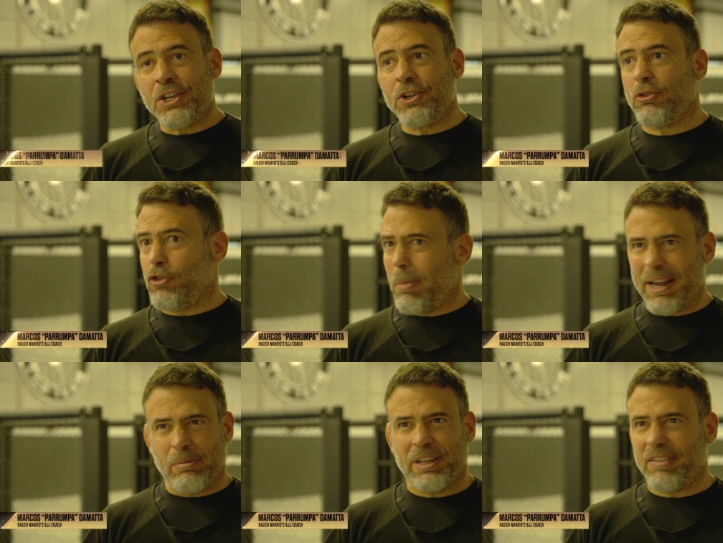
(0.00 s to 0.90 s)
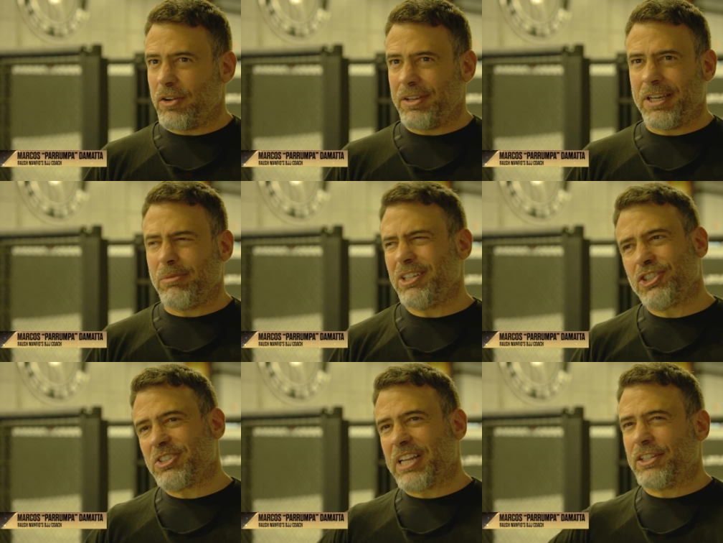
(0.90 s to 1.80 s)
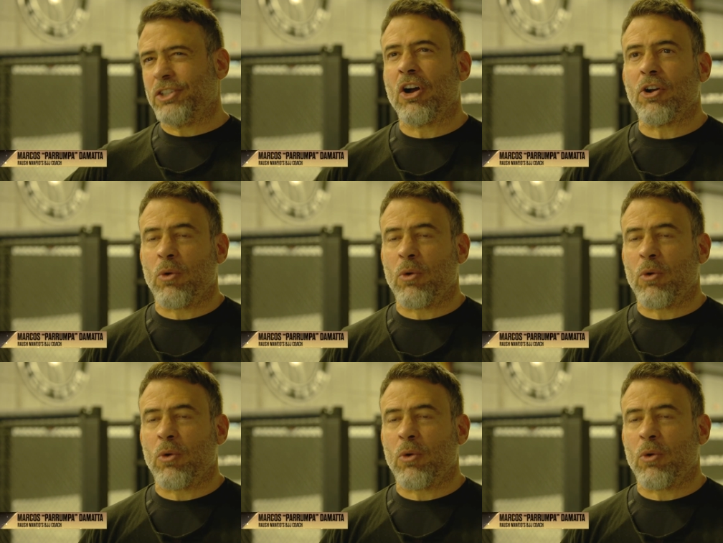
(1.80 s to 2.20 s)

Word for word: You know, nobody believed on him. It's just like the dark